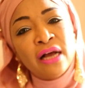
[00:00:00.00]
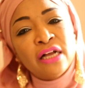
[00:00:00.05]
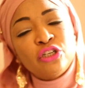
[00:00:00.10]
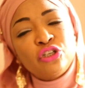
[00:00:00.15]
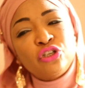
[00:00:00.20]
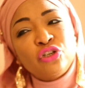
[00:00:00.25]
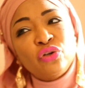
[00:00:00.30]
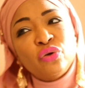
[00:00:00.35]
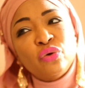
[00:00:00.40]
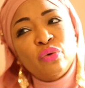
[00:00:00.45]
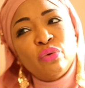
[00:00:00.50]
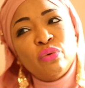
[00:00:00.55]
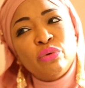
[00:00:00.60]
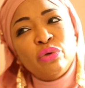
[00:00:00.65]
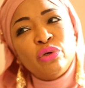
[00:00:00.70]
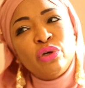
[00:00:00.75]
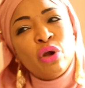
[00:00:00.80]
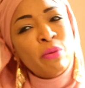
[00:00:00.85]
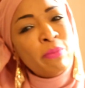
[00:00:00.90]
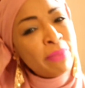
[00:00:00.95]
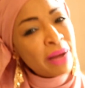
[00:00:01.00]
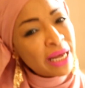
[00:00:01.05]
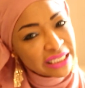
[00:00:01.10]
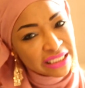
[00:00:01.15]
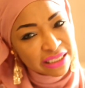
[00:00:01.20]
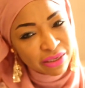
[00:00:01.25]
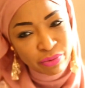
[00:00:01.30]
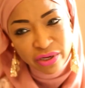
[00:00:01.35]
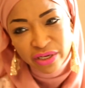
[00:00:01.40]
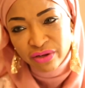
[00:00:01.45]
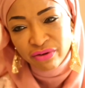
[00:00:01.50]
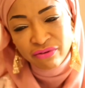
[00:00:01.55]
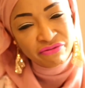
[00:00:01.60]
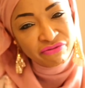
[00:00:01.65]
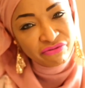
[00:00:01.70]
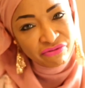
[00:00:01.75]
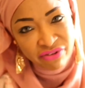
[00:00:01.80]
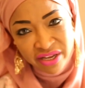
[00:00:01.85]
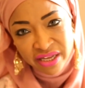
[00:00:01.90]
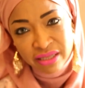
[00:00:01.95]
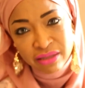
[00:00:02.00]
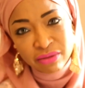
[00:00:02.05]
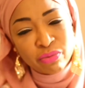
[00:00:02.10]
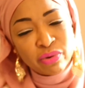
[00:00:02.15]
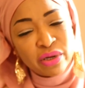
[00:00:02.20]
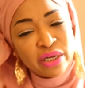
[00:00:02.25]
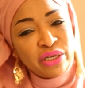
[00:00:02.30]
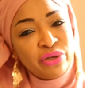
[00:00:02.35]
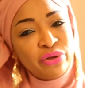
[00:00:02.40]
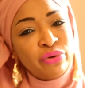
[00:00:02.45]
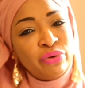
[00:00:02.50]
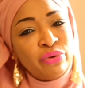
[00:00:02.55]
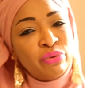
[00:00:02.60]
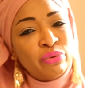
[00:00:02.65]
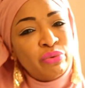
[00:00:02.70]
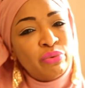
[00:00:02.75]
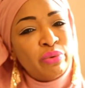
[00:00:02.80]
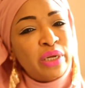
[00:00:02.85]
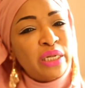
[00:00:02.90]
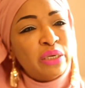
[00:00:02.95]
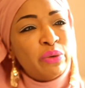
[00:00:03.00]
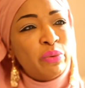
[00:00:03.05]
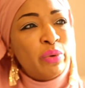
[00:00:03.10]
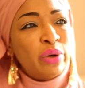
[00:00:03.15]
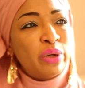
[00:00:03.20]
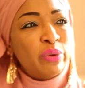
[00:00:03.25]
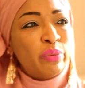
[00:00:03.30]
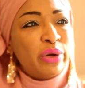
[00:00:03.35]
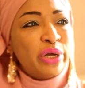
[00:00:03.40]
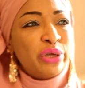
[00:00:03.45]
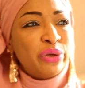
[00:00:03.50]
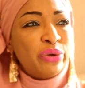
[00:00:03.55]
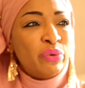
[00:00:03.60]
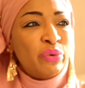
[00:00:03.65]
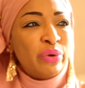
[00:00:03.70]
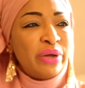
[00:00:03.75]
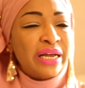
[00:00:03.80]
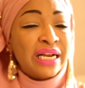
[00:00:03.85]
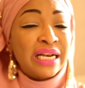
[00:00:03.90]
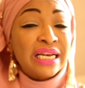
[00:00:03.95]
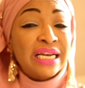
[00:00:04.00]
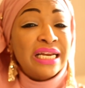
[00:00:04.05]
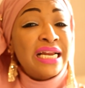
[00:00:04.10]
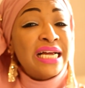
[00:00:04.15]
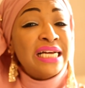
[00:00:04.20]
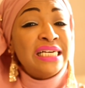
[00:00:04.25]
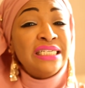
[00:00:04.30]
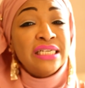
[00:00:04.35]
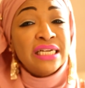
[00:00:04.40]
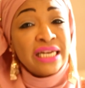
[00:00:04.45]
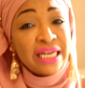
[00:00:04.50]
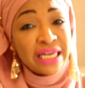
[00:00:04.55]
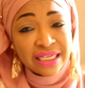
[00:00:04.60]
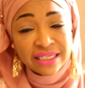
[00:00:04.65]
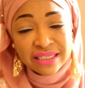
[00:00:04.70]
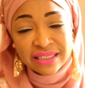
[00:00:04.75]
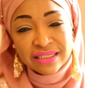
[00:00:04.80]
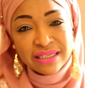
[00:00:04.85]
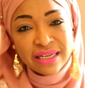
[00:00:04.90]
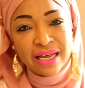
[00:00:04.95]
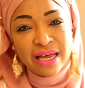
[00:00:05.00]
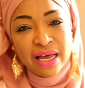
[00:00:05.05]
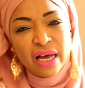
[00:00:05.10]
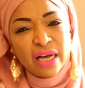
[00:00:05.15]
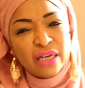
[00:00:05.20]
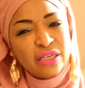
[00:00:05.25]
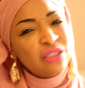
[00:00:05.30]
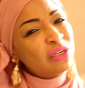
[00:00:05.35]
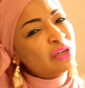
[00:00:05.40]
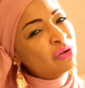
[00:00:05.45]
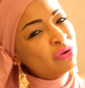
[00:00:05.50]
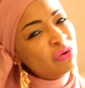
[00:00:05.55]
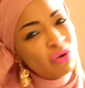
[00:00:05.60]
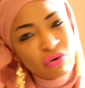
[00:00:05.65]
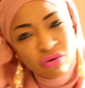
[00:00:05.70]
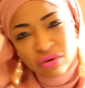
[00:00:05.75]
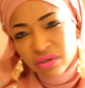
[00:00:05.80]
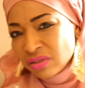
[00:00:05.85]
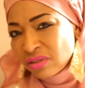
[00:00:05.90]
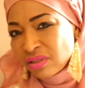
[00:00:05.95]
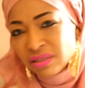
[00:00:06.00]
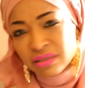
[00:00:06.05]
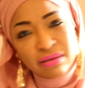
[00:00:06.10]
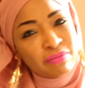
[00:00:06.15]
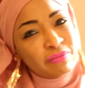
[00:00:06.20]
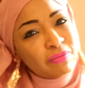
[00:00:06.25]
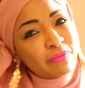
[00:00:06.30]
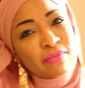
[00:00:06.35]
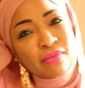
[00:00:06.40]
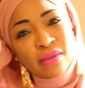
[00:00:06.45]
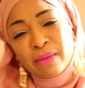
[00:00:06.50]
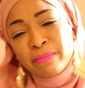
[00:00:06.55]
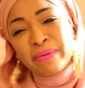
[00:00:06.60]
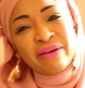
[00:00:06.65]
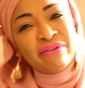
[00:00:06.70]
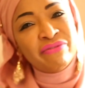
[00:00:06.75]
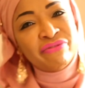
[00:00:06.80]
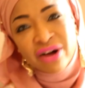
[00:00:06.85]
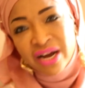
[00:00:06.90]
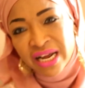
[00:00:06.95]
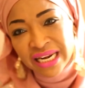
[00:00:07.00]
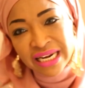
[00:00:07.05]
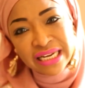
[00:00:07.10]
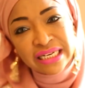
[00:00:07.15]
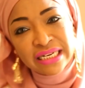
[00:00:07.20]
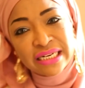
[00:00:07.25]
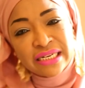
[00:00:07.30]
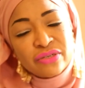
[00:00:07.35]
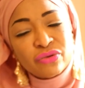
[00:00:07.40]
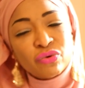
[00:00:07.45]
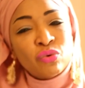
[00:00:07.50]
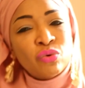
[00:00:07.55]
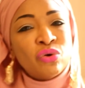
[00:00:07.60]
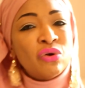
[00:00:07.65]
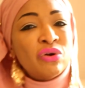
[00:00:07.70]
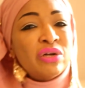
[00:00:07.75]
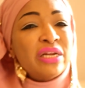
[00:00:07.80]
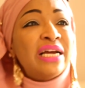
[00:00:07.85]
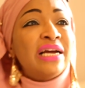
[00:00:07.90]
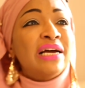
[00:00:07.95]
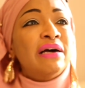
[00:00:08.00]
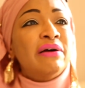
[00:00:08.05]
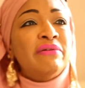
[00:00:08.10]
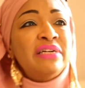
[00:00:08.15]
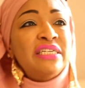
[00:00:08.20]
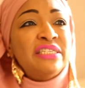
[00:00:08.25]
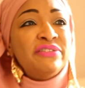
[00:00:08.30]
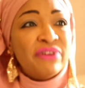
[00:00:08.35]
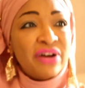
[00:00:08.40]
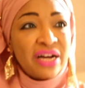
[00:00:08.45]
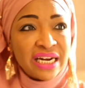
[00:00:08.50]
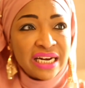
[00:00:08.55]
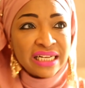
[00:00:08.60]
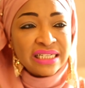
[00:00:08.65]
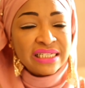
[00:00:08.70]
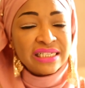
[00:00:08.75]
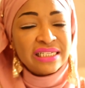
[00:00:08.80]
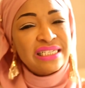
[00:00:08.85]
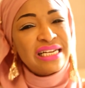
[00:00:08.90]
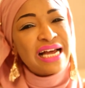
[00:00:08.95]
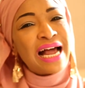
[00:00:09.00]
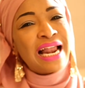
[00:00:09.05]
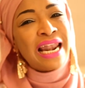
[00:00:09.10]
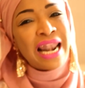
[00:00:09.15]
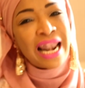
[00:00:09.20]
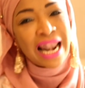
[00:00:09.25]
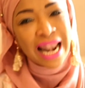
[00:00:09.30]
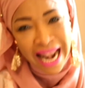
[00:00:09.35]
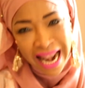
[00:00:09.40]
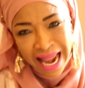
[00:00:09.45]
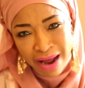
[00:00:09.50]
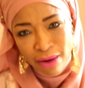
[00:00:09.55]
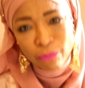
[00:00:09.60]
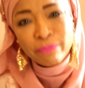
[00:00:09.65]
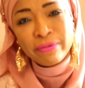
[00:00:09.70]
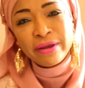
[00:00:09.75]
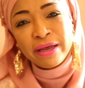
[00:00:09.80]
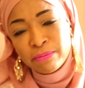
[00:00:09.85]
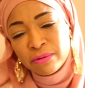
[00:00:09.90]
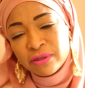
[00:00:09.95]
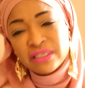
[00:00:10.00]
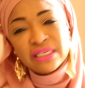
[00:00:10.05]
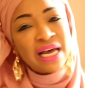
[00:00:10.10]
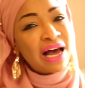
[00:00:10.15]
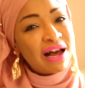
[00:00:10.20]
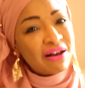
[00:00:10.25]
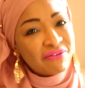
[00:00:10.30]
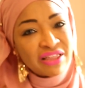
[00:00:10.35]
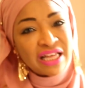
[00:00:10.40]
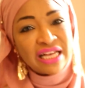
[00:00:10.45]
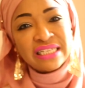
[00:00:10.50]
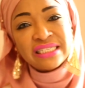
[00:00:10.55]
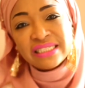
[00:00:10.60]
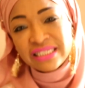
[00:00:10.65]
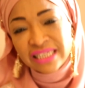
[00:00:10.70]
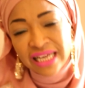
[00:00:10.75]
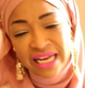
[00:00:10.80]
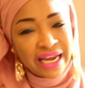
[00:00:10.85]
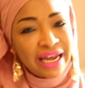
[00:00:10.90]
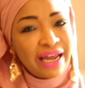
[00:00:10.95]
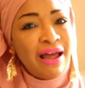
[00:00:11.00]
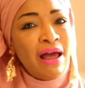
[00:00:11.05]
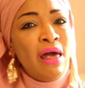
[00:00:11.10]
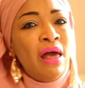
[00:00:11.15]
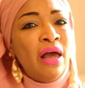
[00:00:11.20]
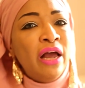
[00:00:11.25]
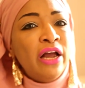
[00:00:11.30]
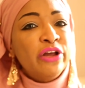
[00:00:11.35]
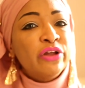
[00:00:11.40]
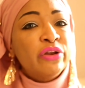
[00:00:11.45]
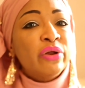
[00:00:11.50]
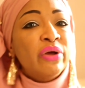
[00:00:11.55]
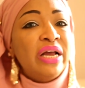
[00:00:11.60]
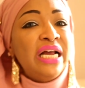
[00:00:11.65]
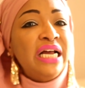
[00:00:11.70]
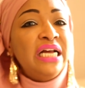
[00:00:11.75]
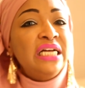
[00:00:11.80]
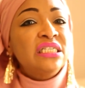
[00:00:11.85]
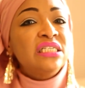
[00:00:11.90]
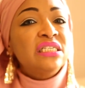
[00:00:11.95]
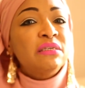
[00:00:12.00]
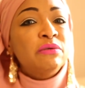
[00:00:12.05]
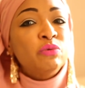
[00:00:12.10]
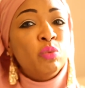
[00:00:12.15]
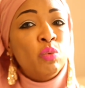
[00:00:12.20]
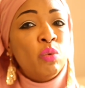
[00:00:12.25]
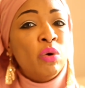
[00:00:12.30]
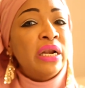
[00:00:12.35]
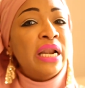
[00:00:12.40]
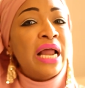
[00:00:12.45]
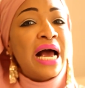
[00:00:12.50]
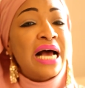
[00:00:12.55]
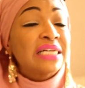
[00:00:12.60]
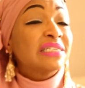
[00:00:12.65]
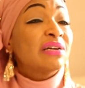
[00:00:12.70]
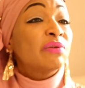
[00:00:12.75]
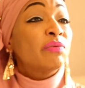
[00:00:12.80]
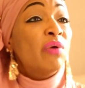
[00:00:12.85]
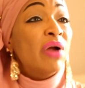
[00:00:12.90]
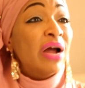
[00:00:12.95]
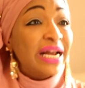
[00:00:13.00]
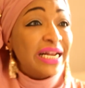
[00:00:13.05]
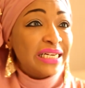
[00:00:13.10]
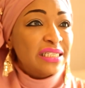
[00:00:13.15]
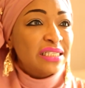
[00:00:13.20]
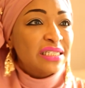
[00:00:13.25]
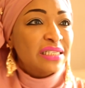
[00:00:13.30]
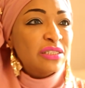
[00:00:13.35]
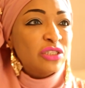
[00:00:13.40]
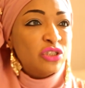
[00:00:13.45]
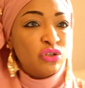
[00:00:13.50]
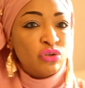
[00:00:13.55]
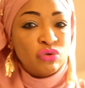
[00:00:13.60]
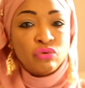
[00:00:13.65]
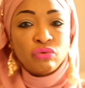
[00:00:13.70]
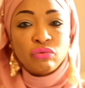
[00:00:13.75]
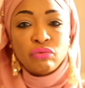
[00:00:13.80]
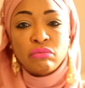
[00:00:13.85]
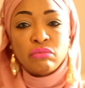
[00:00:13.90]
to, no matter what you feel, what your inclination is, to not be violent or not encourage violence, to allow people to have their say. You know, each one has a right to